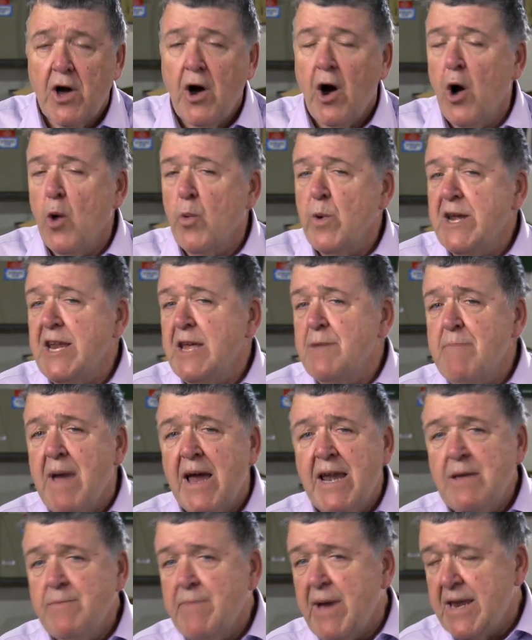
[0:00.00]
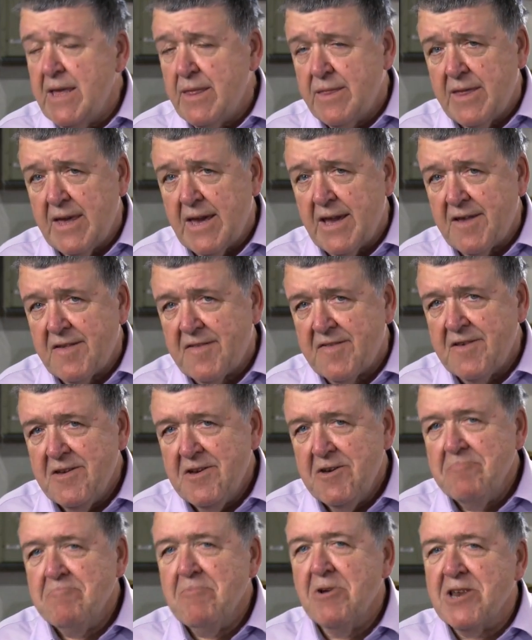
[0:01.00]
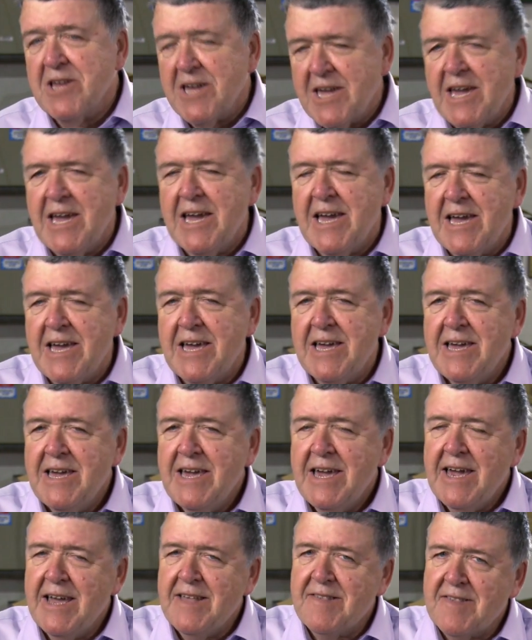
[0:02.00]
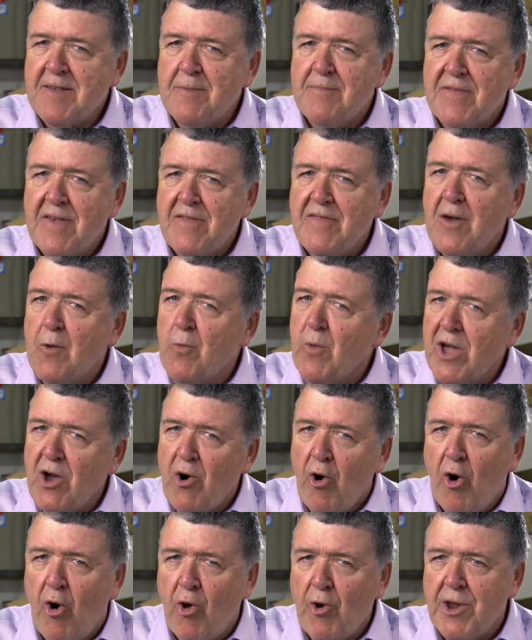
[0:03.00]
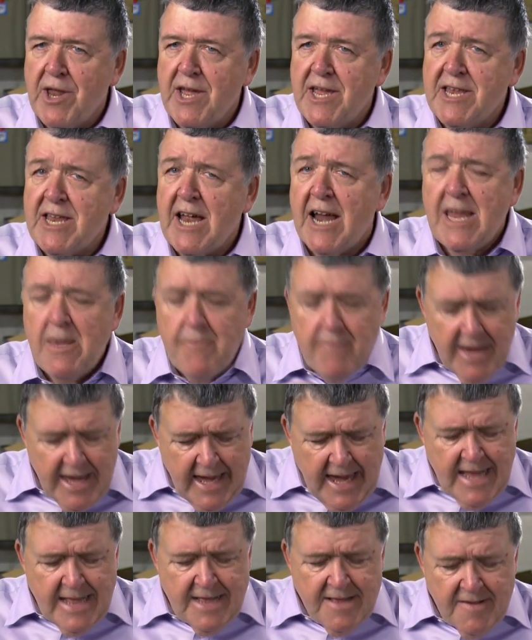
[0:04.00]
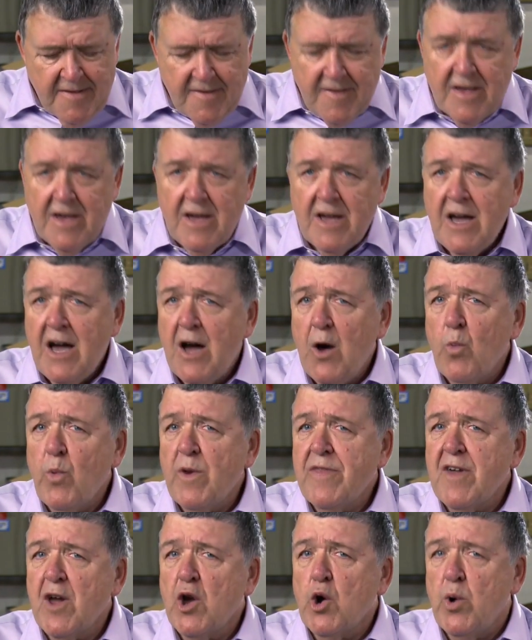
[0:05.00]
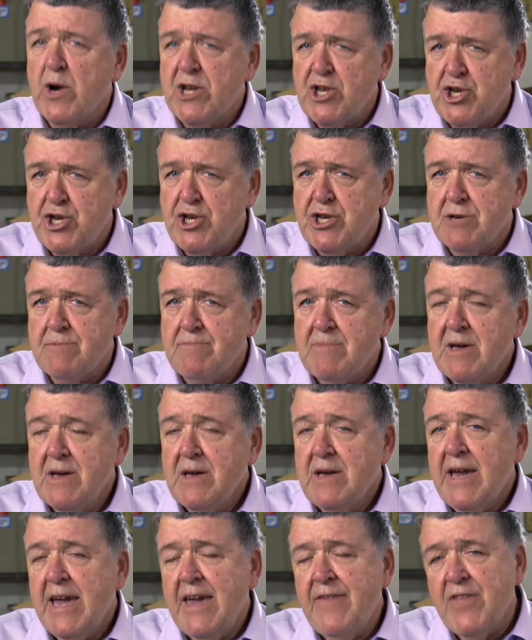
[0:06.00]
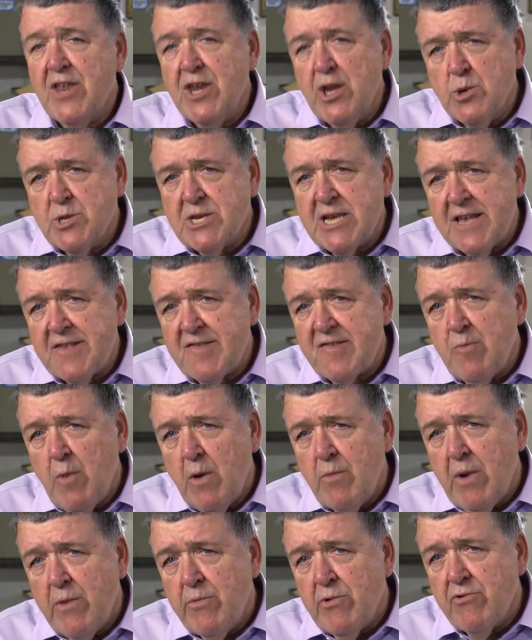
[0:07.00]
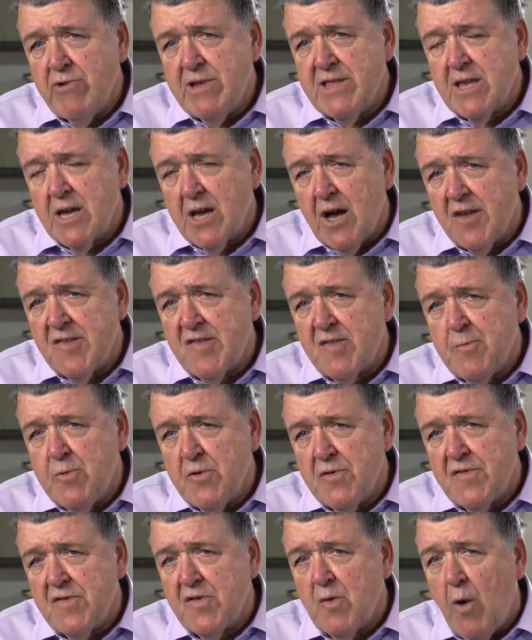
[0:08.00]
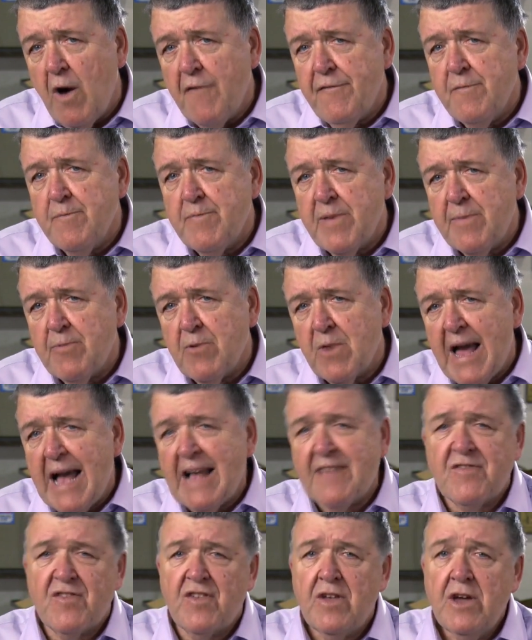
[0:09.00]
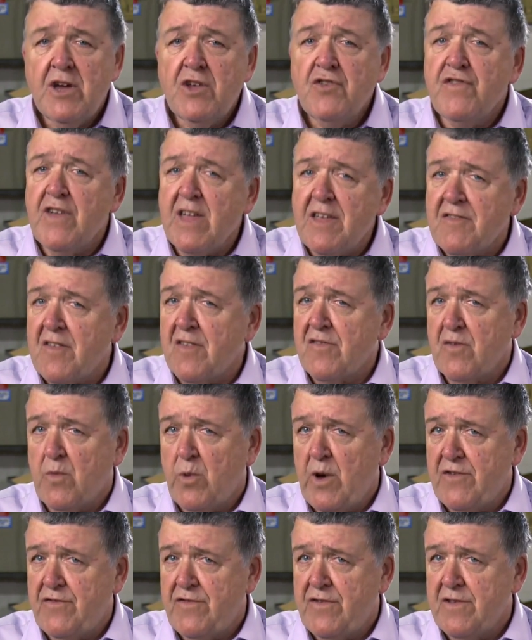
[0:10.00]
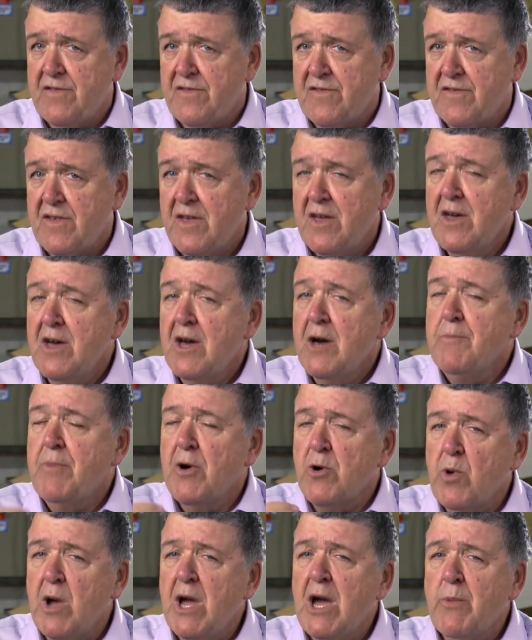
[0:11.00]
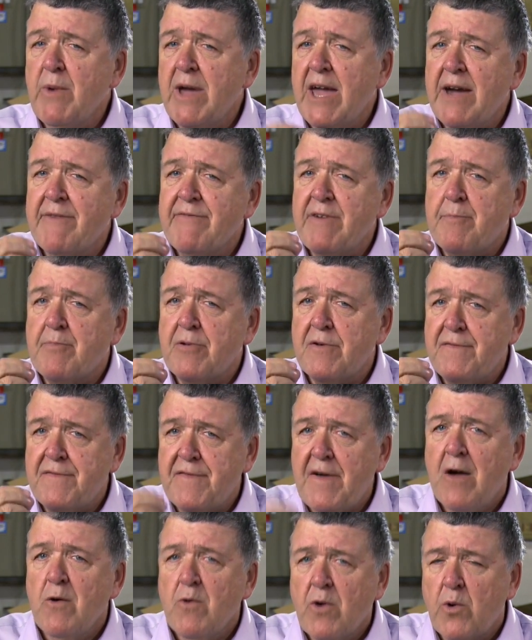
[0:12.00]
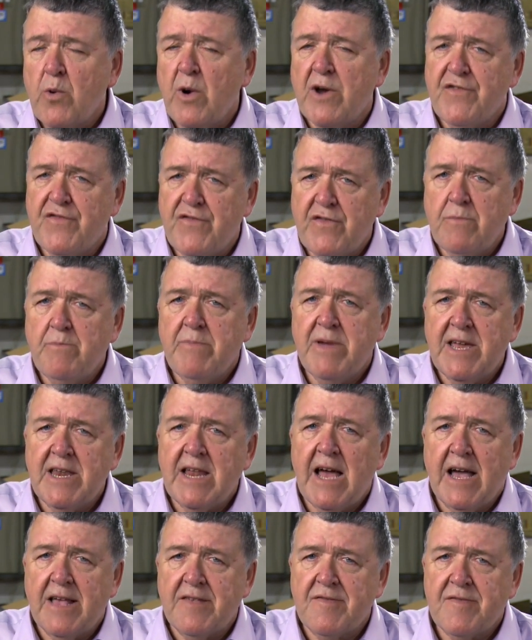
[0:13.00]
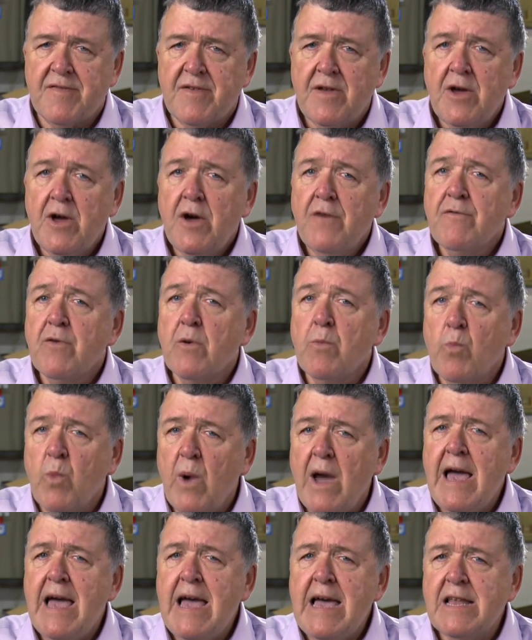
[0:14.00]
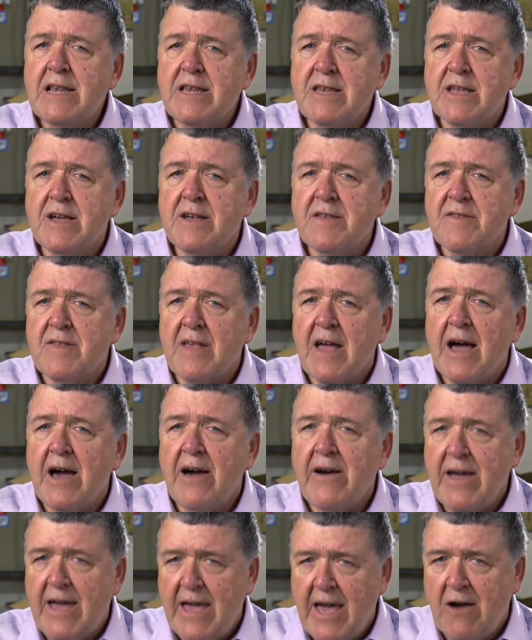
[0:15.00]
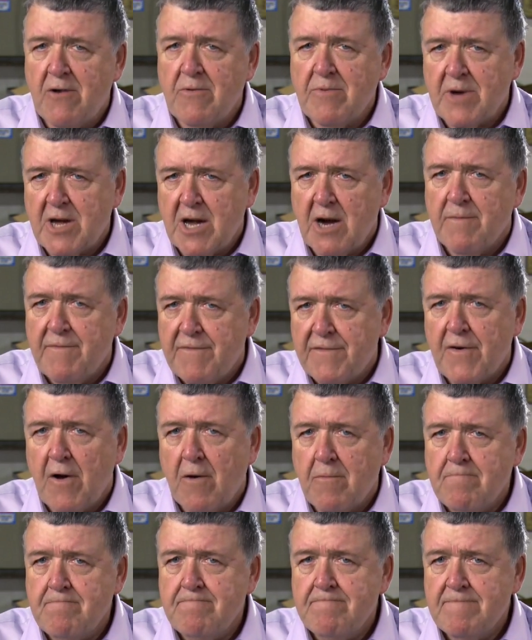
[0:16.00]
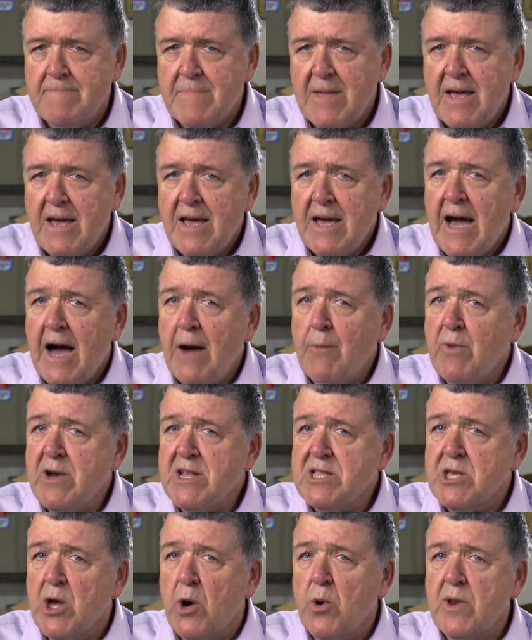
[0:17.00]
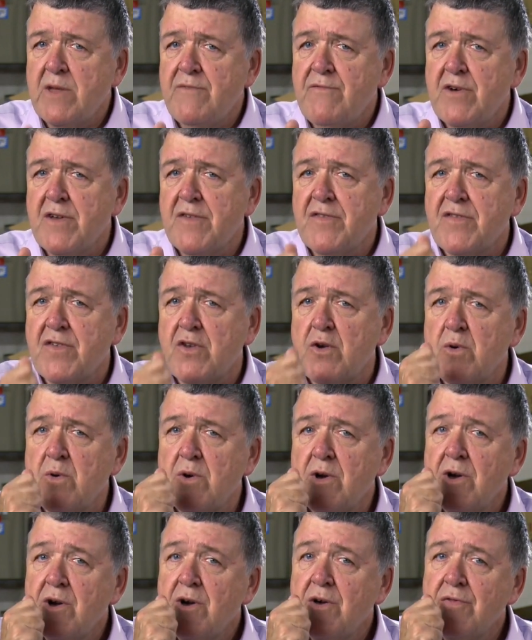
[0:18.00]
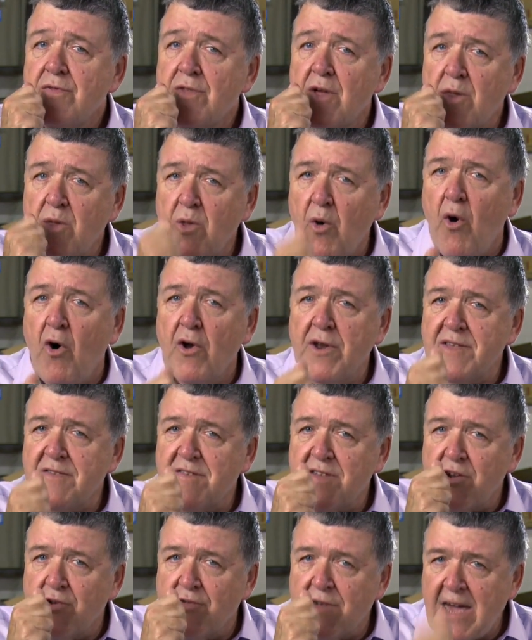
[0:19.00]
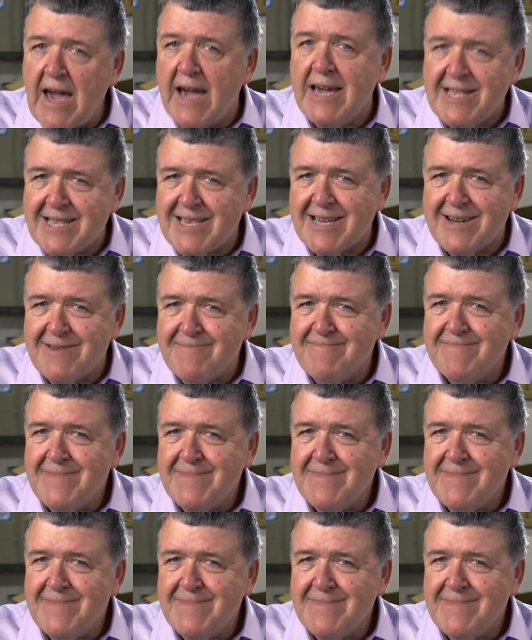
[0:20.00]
Oh, we need many, many things, but here is something that we all need. And it begins with a question. In the New Testament, when we read the Gospels, so often people ask Jesus questions. But here we have a profound question being asked. From where does our help come from? And we're told in verse 2, the Lord is creator.